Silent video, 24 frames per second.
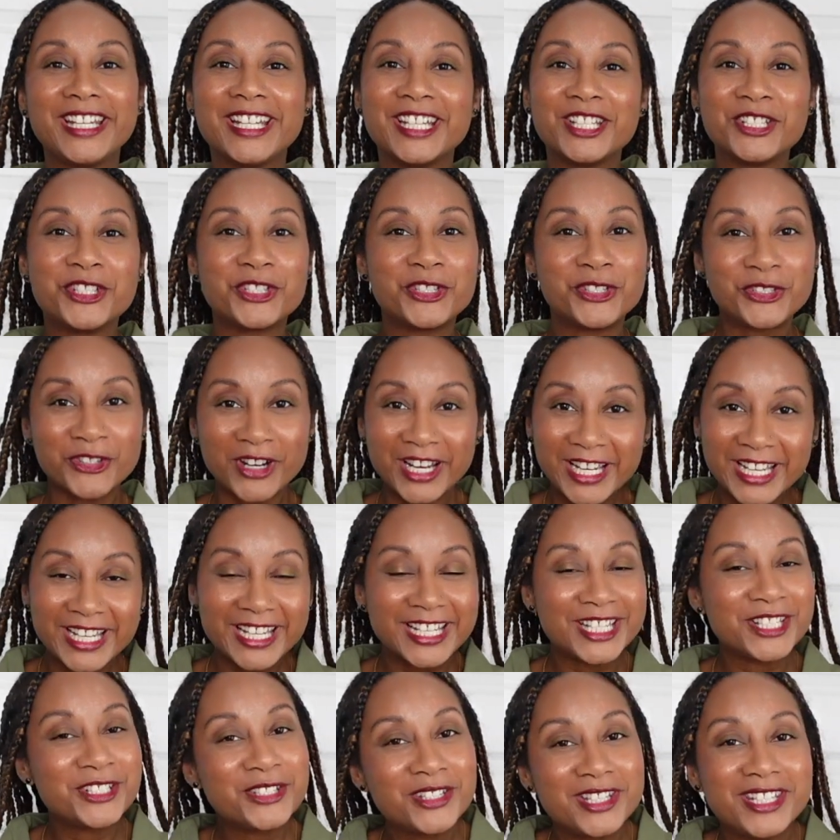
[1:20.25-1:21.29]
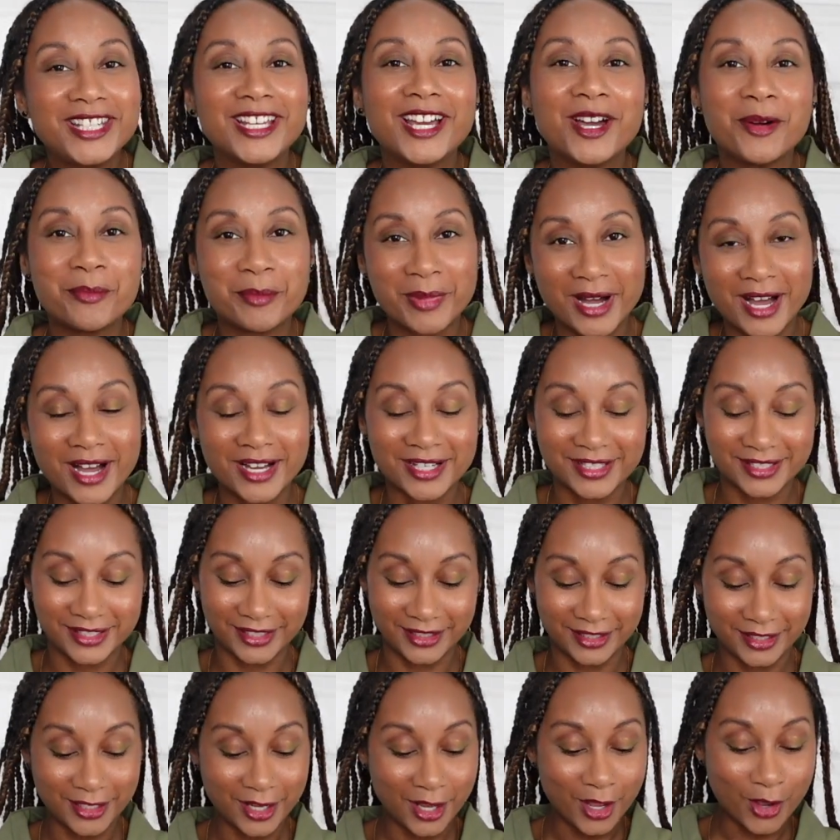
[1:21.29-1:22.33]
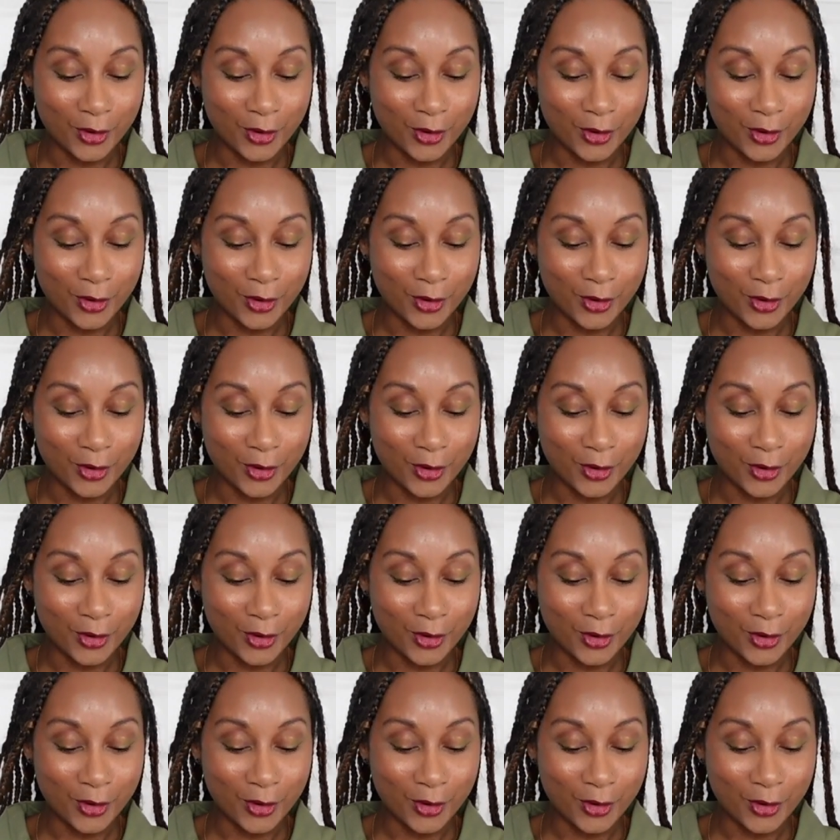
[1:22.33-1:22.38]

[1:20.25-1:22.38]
get straight into the unboxing.